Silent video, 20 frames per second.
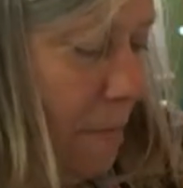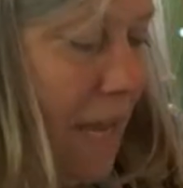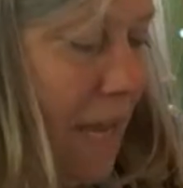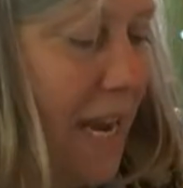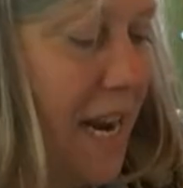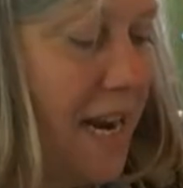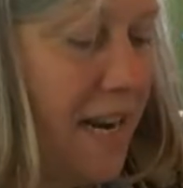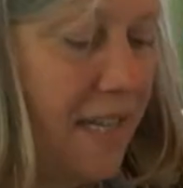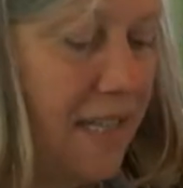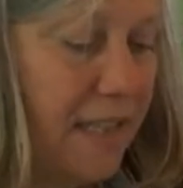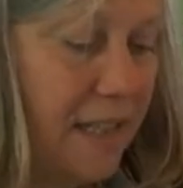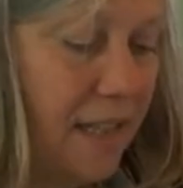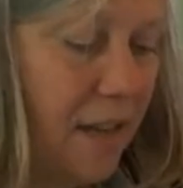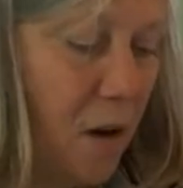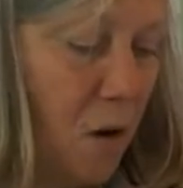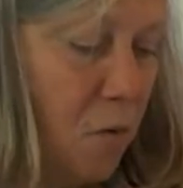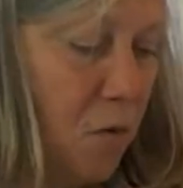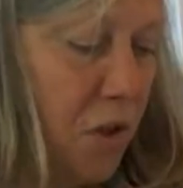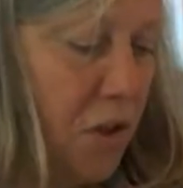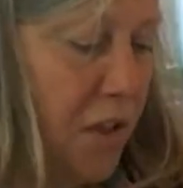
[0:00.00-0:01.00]
piece, the
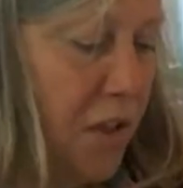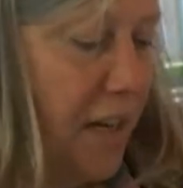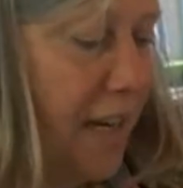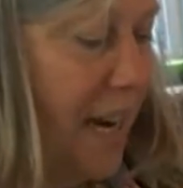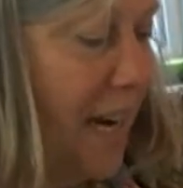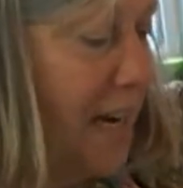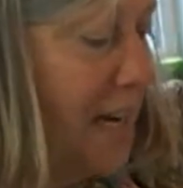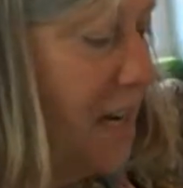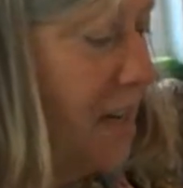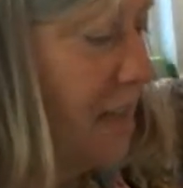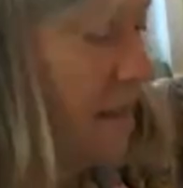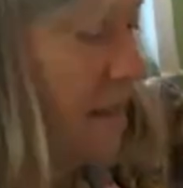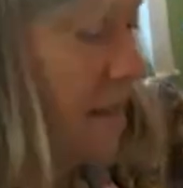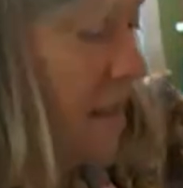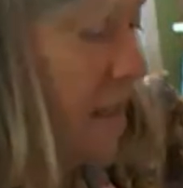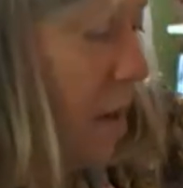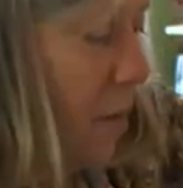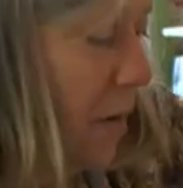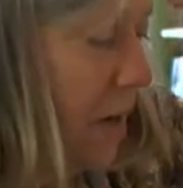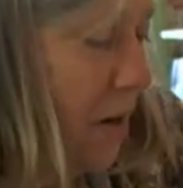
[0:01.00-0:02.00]
whole
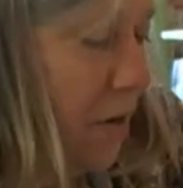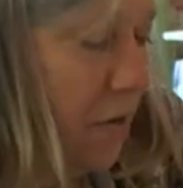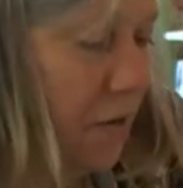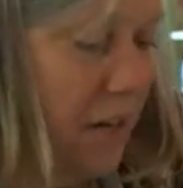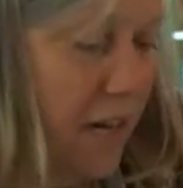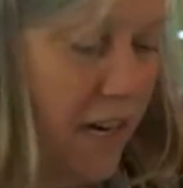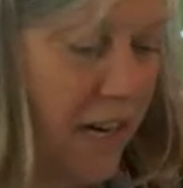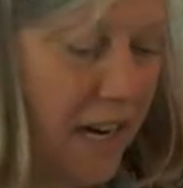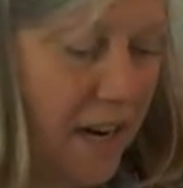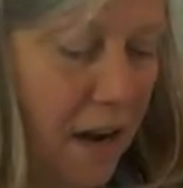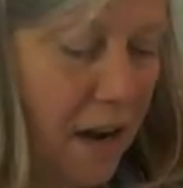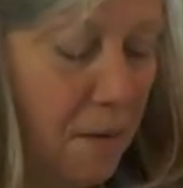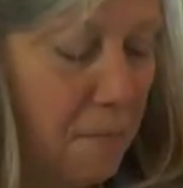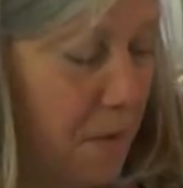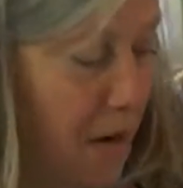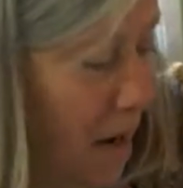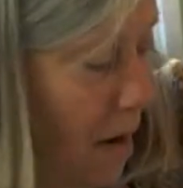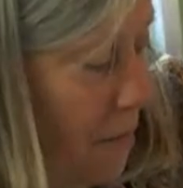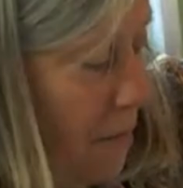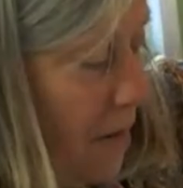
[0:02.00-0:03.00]
shenanigans going on here.
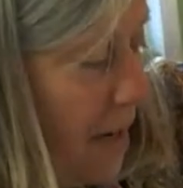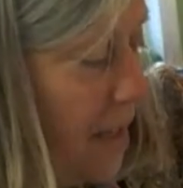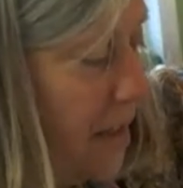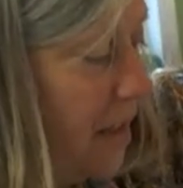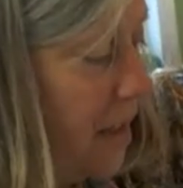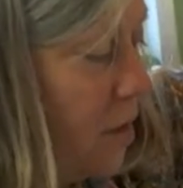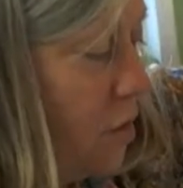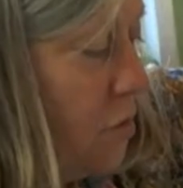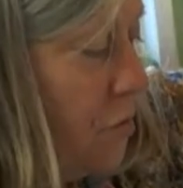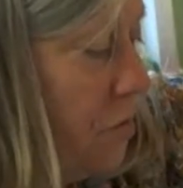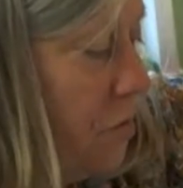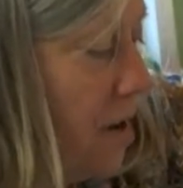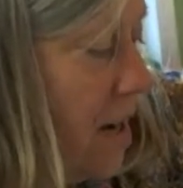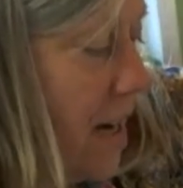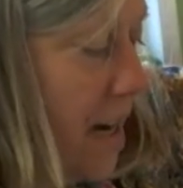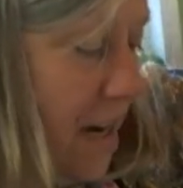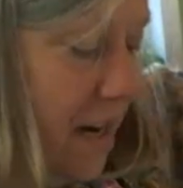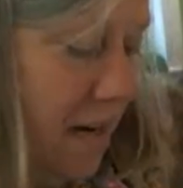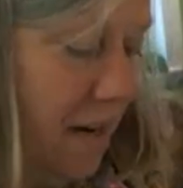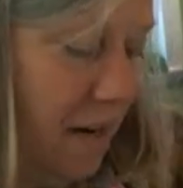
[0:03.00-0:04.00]
I'm loving the
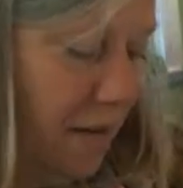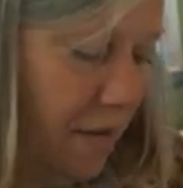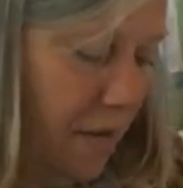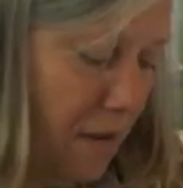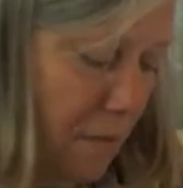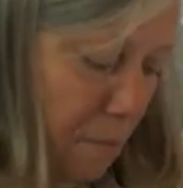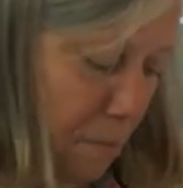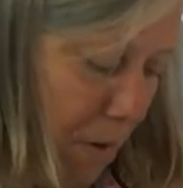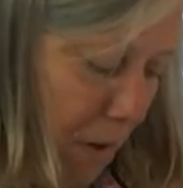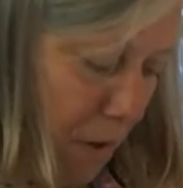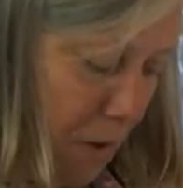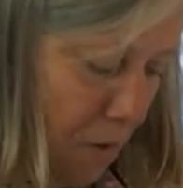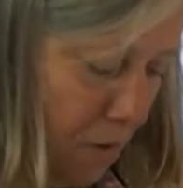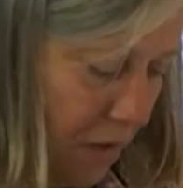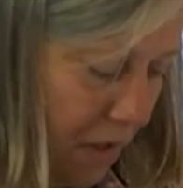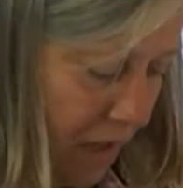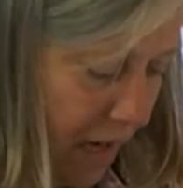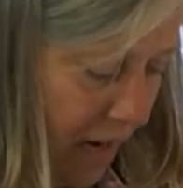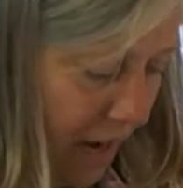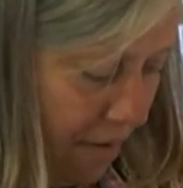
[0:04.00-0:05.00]
green and the
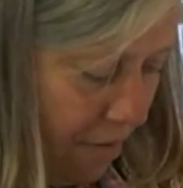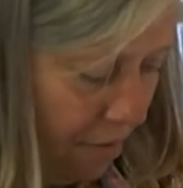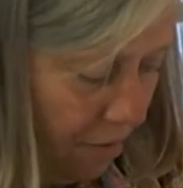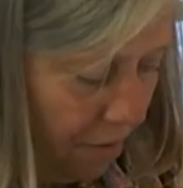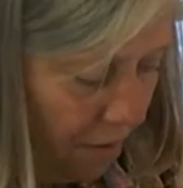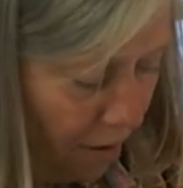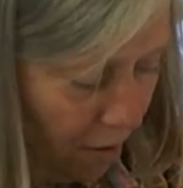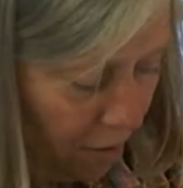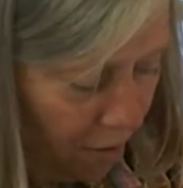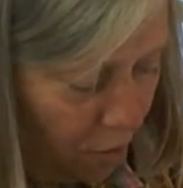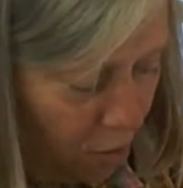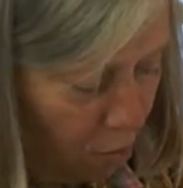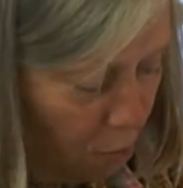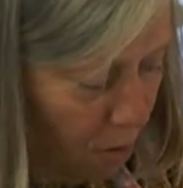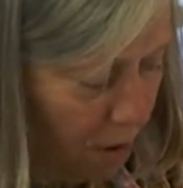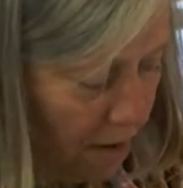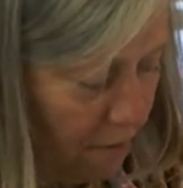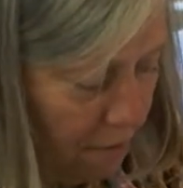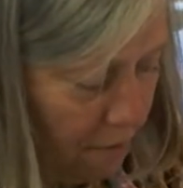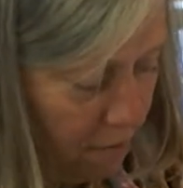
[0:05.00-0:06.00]
blue together, though.
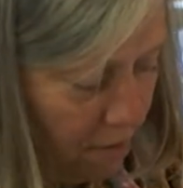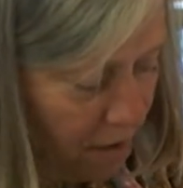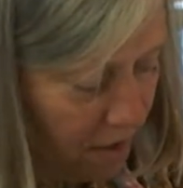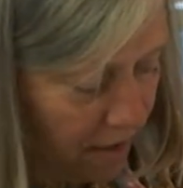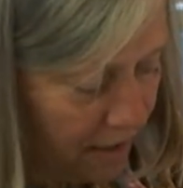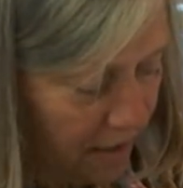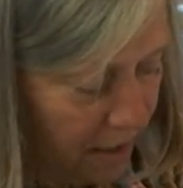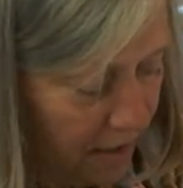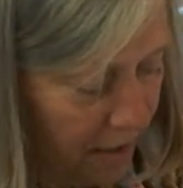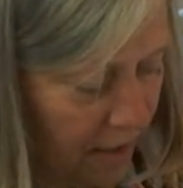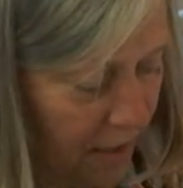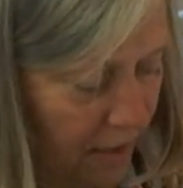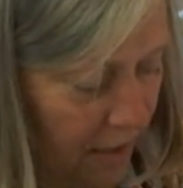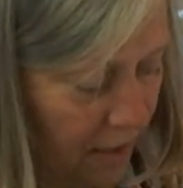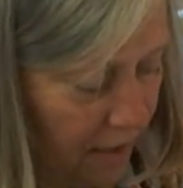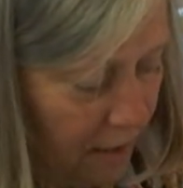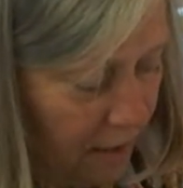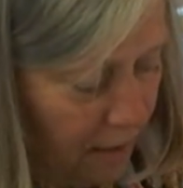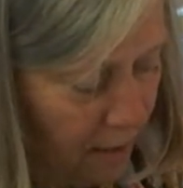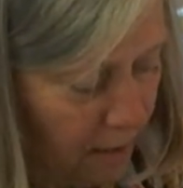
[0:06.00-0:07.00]
Quite right.
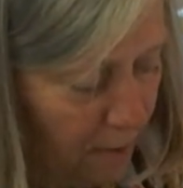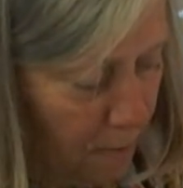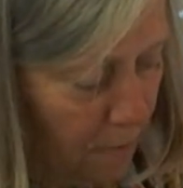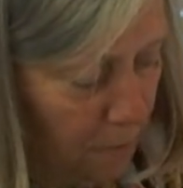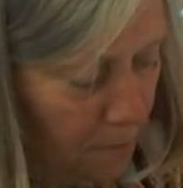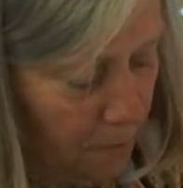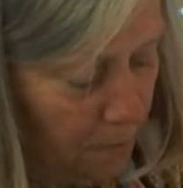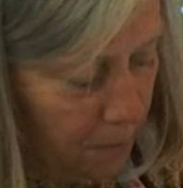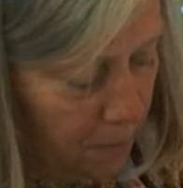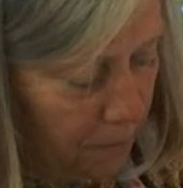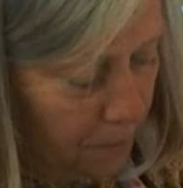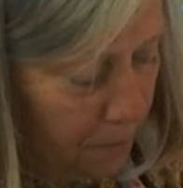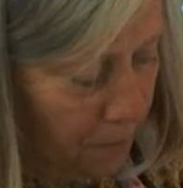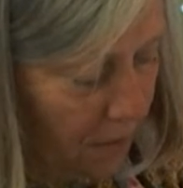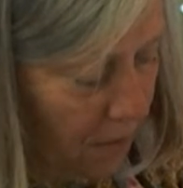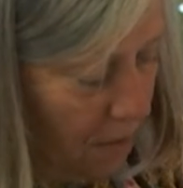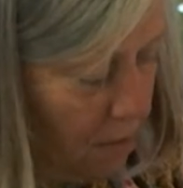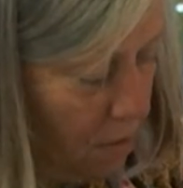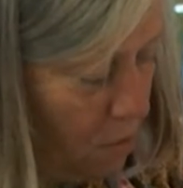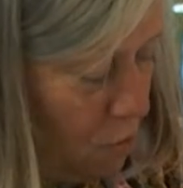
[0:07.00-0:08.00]

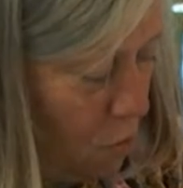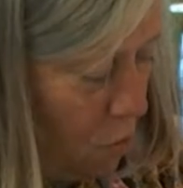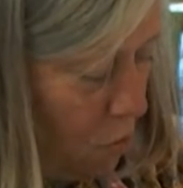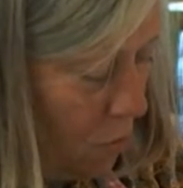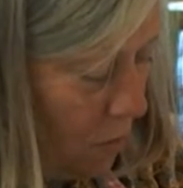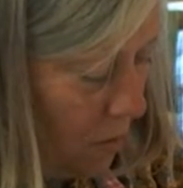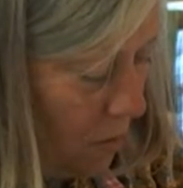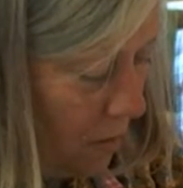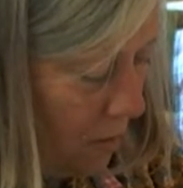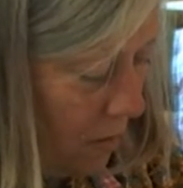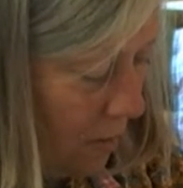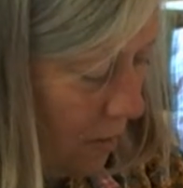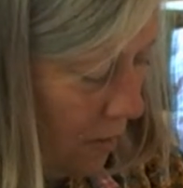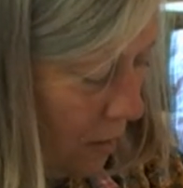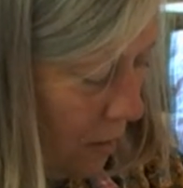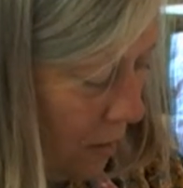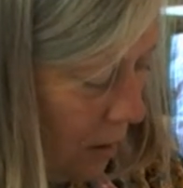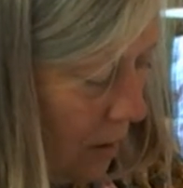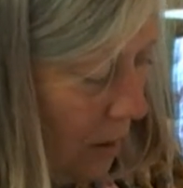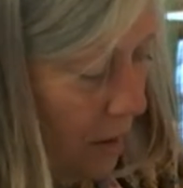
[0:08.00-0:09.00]
Oh,
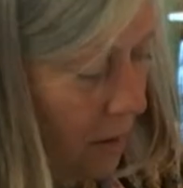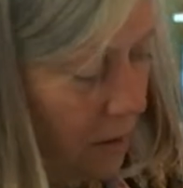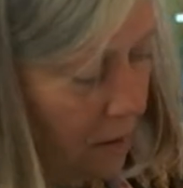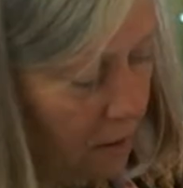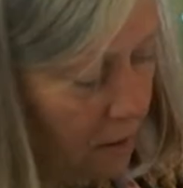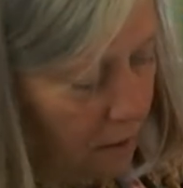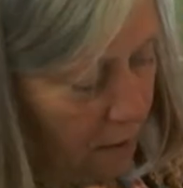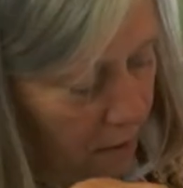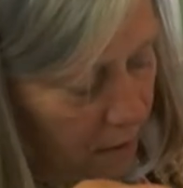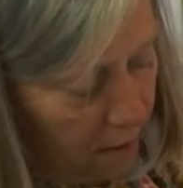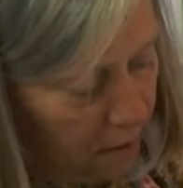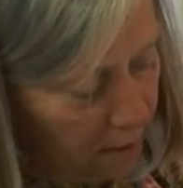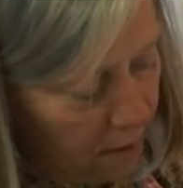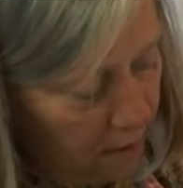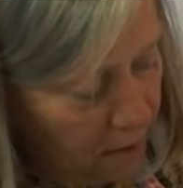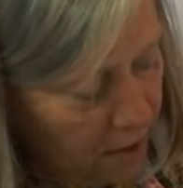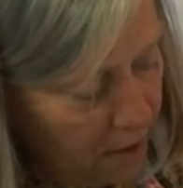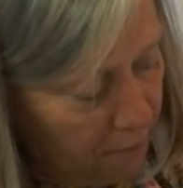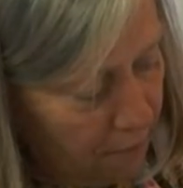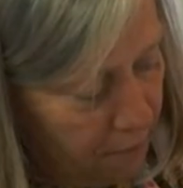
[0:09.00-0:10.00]

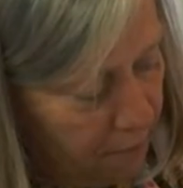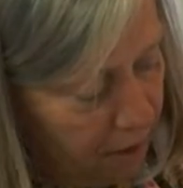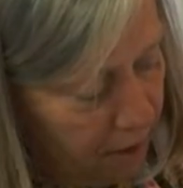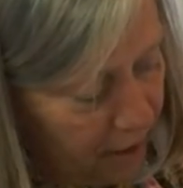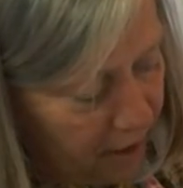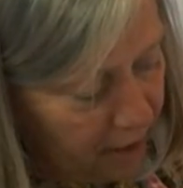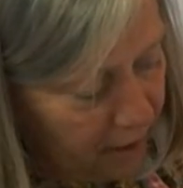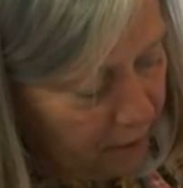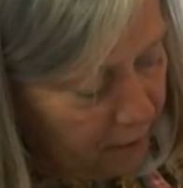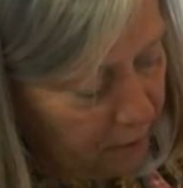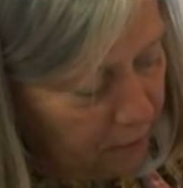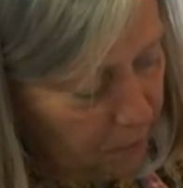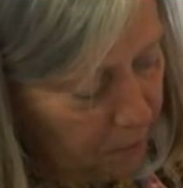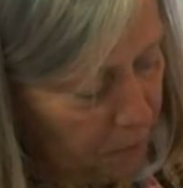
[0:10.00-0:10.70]
lovely.